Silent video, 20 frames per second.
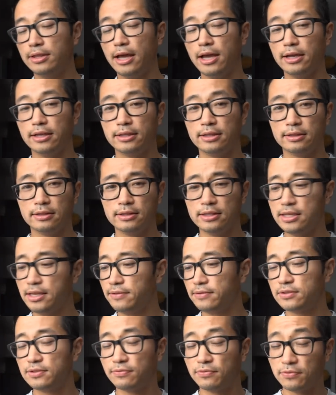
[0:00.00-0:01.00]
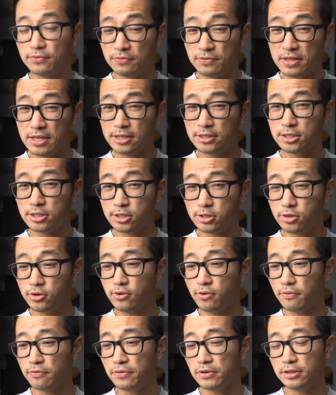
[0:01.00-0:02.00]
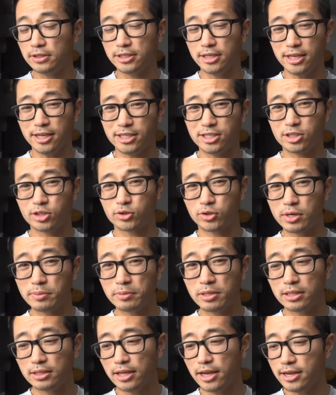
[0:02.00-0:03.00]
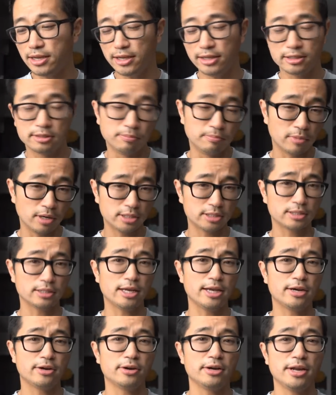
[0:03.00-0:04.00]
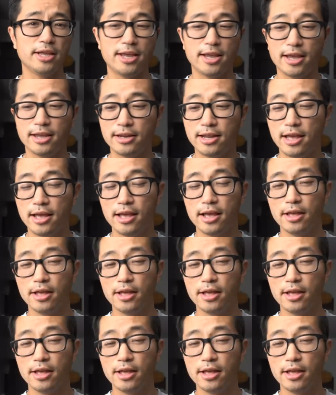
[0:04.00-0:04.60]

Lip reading: that leaves this shoe feeling extremely light. It's much lighter in hand